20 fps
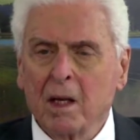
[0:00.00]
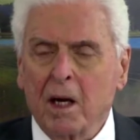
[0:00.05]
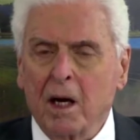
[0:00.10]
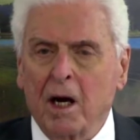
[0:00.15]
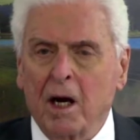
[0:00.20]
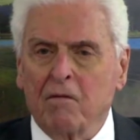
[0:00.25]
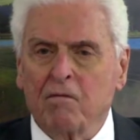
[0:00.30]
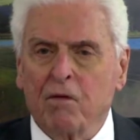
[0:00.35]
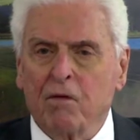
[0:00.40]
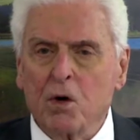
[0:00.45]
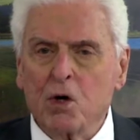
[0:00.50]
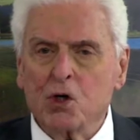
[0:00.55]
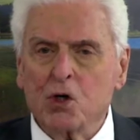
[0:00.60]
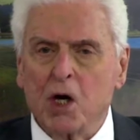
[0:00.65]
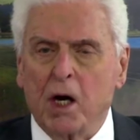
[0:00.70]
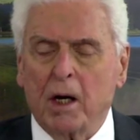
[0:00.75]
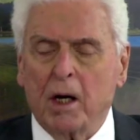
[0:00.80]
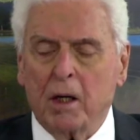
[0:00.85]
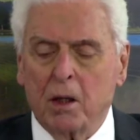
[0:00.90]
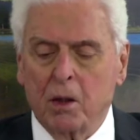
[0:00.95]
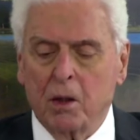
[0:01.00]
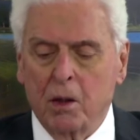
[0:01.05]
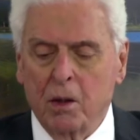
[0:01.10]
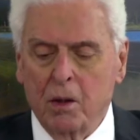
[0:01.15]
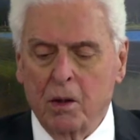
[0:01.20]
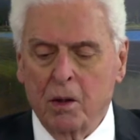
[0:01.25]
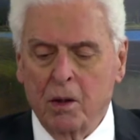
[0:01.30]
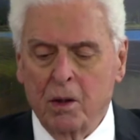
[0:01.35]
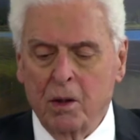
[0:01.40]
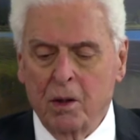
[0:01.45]
and verse eight.
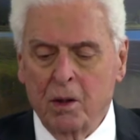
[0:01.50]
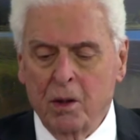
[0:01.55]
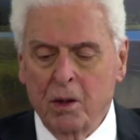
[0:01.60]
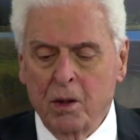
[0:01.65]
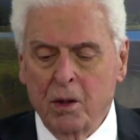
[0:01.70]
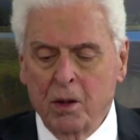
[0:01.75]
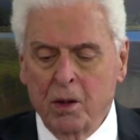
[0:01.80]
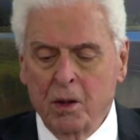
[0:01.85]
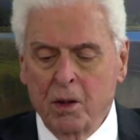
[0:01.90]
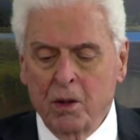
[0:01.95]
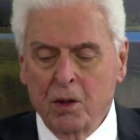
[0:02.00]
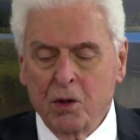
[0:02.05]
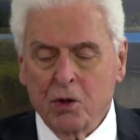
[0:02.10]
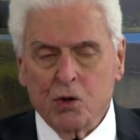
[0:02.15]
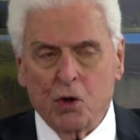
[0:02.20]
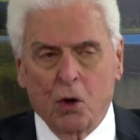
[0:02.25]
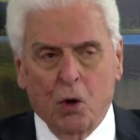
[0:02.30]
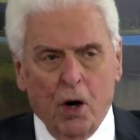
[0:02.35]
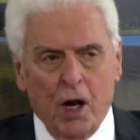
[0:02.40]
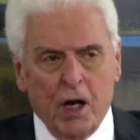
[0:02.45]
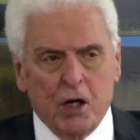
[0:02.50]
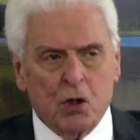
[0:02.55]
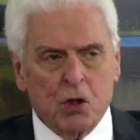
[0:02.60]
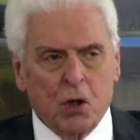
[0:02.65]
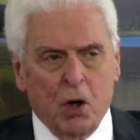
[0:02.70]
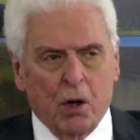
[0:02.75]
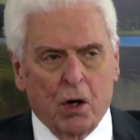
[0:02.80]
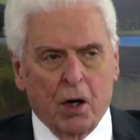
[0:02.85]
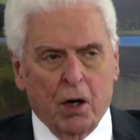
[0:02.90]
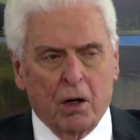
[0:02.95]
So let's
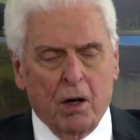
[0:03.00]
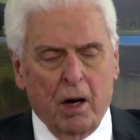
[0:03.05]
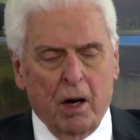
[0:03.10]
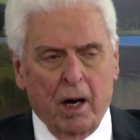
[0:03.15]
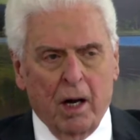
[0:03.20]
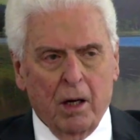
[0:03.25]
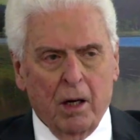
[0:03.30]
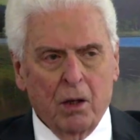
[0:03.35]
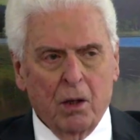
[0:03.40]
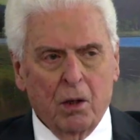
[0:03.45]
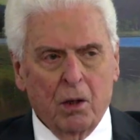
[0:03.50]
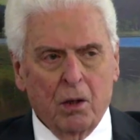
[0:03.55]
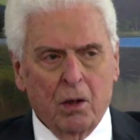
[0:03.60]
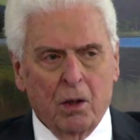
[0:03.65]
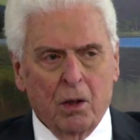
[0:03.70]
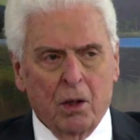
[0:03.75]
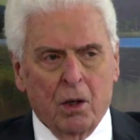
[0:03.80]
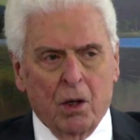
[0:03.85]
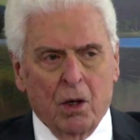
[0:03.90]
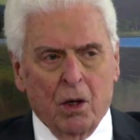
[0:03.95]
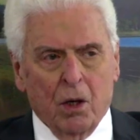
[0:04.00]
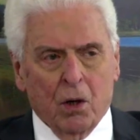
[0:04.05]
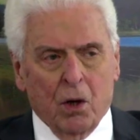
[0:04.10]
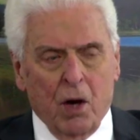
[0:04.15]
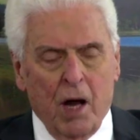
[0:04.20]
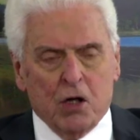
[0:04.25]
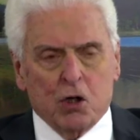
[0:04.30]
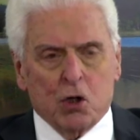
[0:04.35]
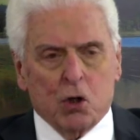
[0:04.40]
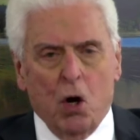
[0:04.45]
look at that.
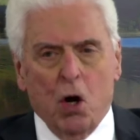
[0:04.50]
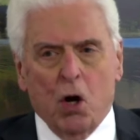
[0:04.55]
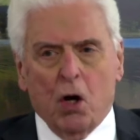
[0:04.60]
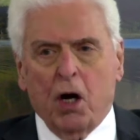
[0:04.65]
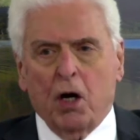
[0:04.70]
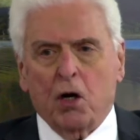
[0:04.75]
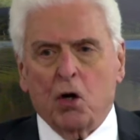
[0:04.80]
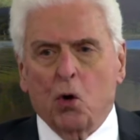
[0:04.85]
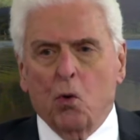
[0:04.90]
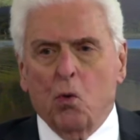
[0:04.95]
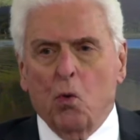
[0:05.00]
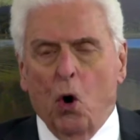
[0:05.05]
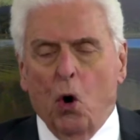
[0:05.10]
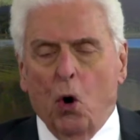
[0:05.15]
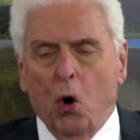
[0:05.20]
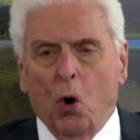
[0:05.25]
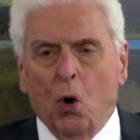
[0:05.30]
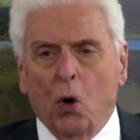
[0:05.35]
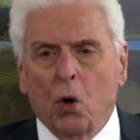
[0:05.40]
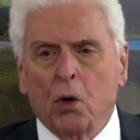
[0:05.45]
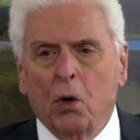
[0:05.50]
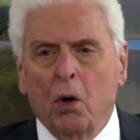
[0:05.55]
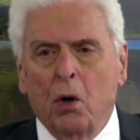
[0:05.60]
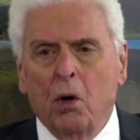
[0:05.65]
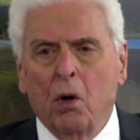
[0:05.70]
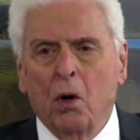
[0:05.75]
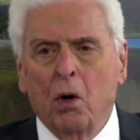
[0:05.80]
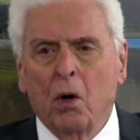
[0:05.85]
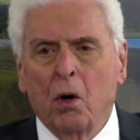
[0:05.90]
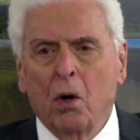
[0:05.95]
Let's look at the world.
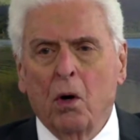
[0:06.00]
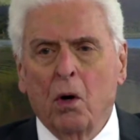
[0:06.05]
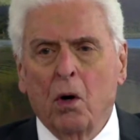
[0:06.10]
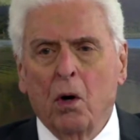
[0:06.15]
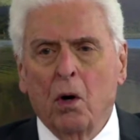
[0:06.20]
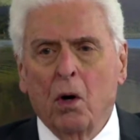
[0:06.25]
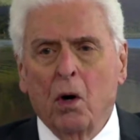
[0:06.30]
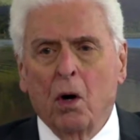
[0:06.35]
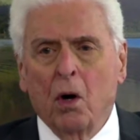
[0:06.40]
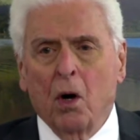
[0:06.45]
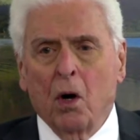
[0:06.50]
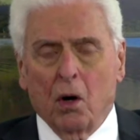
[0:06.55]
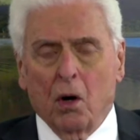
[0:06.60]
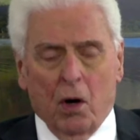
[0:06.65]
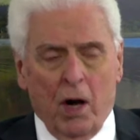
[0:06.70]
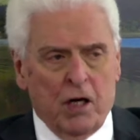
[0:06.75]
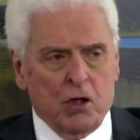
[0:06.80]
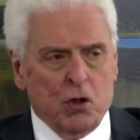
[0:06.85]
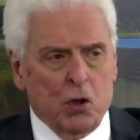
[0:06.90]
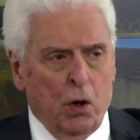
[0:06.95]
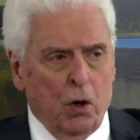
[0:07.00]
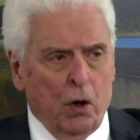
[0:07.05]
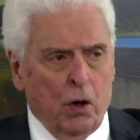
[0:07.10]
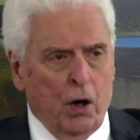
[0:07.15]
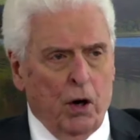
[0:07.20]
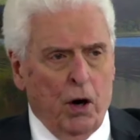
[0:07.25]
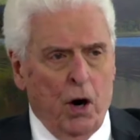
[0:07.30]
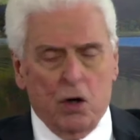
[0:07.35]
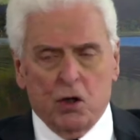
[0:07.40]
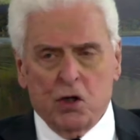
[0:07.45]
Let's look
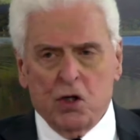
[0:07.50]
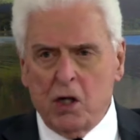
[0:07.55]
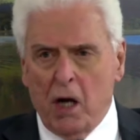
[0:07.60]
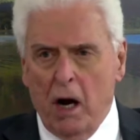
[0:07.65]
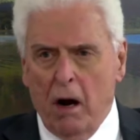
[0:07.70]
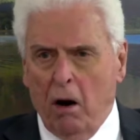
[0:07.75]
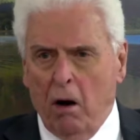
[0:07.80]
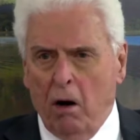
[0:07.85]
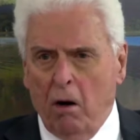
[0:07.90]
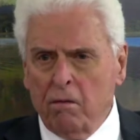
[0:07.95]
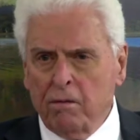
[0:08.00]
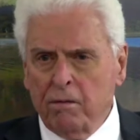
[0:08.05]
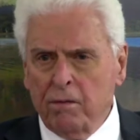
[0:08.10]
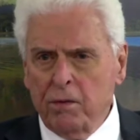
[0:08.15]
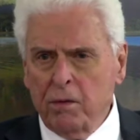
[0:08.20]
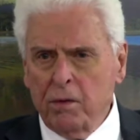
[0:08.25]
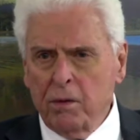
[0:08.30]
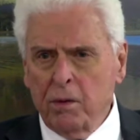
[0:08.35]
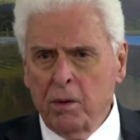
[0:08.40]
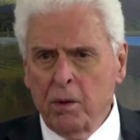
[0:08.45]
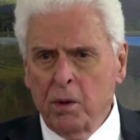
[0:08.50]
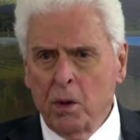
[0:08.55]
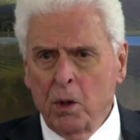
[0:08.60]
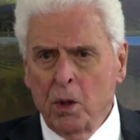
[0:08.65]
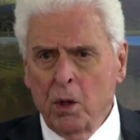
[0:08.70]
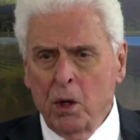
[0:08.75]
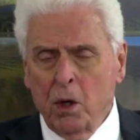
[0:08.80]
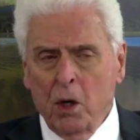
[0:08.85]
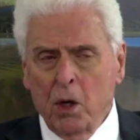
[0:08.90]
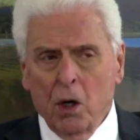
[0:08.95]
at ourselves.
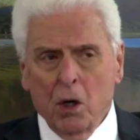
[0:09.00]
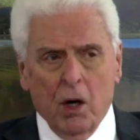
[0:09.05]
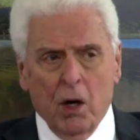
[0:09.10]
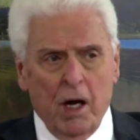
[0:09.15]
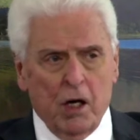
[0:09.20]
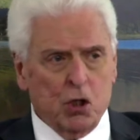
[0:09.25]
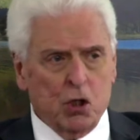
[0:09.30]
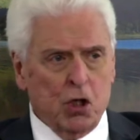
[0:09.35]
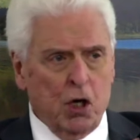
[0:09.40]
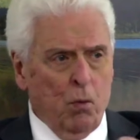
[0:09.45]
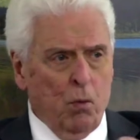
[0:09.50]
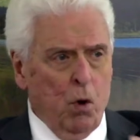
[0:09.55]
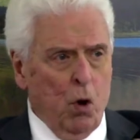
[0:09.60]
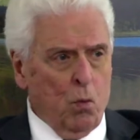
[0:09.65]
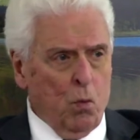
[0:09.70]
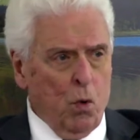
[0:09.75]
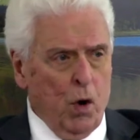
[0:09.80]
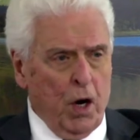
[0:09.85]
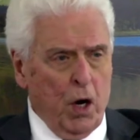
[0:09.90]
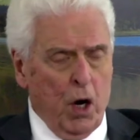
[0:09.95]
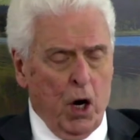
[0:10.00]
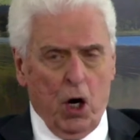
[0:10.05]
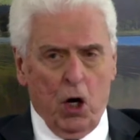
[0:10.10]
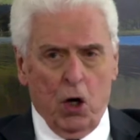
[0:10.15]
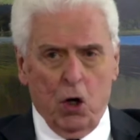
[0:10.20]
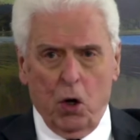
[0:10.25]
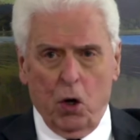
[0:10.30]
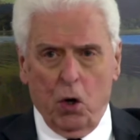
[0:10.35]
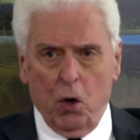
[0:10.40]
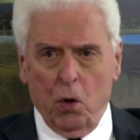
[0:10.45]
Let's see what we
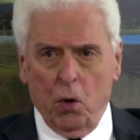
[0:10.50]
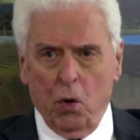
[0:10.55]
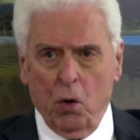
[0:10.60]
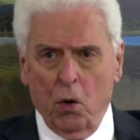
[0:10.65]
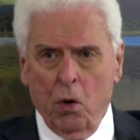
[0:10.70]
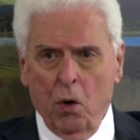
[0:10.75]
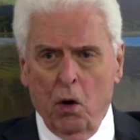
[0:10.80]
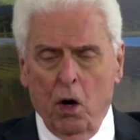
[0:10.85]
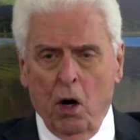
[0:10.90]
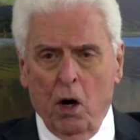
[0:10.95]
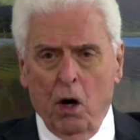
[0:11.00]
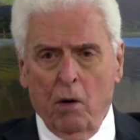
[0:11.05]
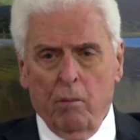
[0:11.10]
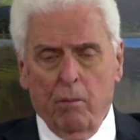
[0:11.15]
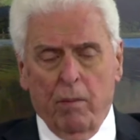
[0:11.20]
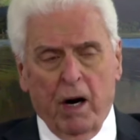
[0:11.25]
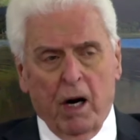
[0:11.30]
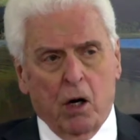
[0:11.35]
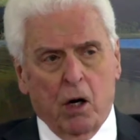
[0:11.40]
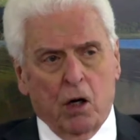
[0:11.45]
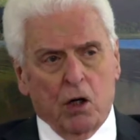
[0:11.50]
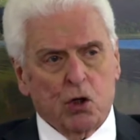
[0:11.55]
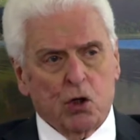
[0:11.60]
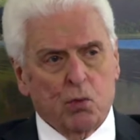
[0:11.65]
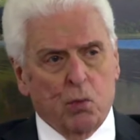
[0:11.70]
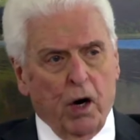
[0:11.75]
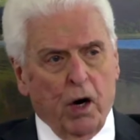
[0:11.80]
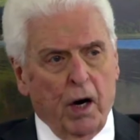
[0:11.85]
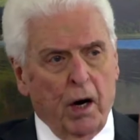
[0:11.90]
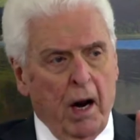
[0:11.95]
need to do, because
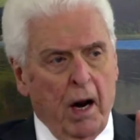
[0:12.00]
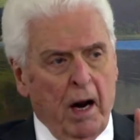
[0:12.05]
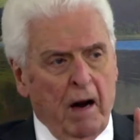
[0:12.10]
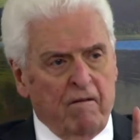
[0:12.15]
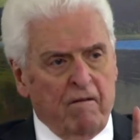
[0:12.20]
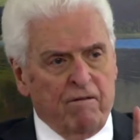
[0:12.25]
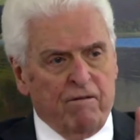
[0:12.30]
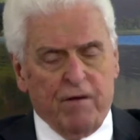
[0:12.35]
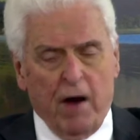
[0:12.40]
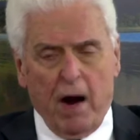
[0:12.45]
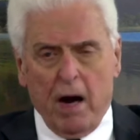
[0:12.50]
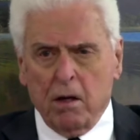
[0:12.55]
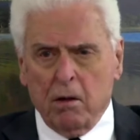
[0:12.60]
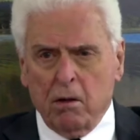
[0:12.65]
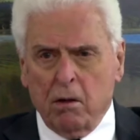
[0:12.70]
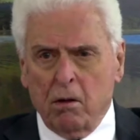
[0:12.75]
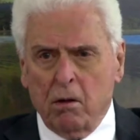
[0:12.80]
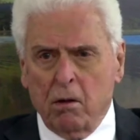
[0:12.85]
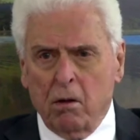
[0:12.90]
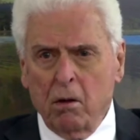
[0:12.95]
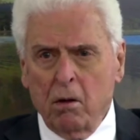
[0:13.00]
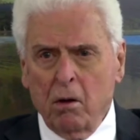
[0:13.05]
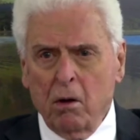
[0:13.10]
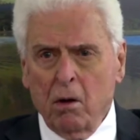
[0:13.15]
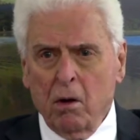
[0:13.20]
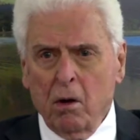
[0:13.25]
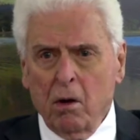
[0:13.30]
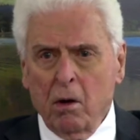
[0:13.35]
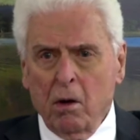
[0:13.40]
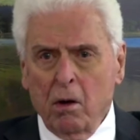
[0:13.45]
we need faith
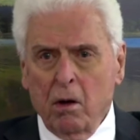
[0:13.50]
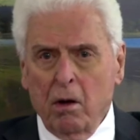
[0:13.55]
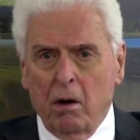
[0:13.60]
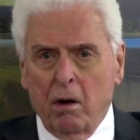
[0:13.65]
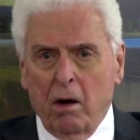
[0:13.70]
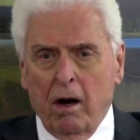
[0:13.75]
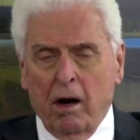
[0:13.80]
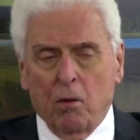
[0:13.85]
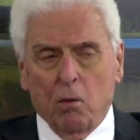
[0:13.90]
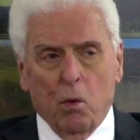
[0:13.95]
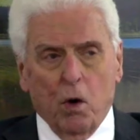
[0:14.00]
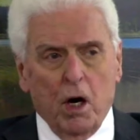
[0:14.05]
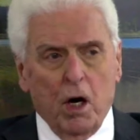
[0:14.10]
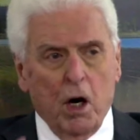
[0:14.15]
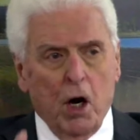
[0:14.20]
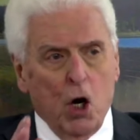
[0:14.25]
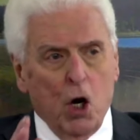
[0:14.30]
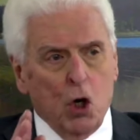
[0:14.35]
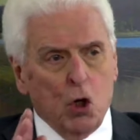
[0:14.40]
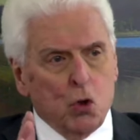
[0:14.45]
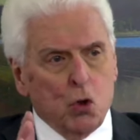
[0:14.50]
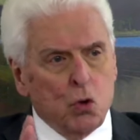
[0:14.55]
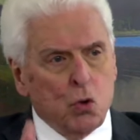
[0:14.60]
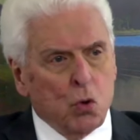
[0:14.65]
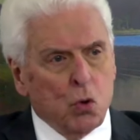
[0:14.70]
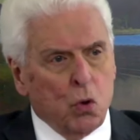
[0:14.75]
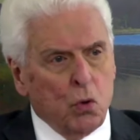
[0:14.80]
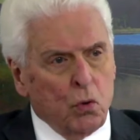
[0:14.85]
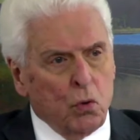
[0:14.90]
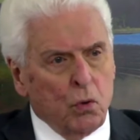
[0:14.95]
and we need
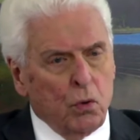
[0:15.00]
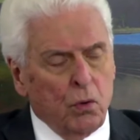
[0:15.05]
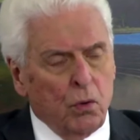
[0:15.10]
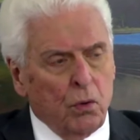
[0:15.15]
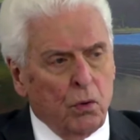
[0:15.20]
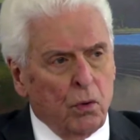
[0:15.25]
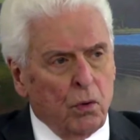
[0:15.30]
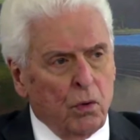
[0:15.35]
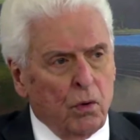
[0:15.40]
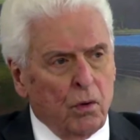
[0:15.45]
truth.